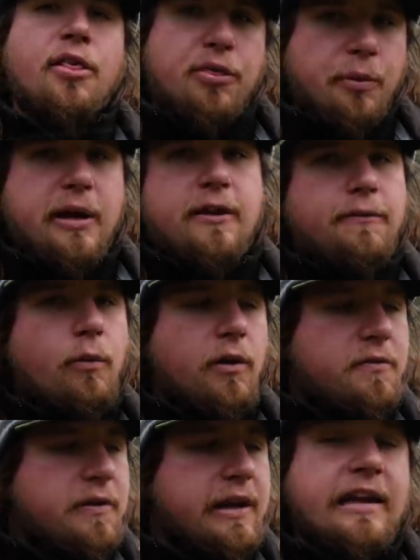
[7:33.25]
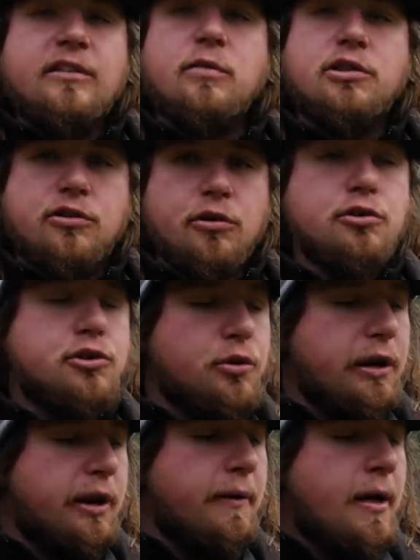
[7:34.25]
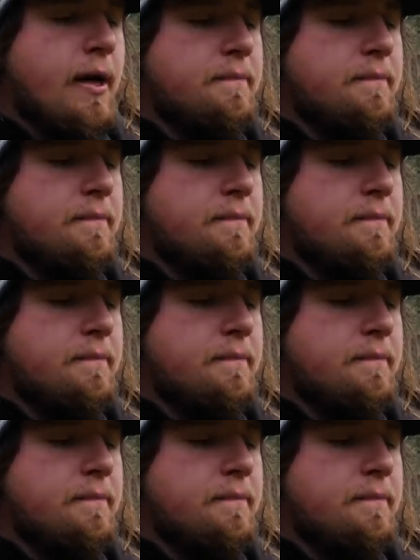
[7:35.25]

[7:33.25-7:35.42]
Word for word: 3 to 4 feet is what's crucial here.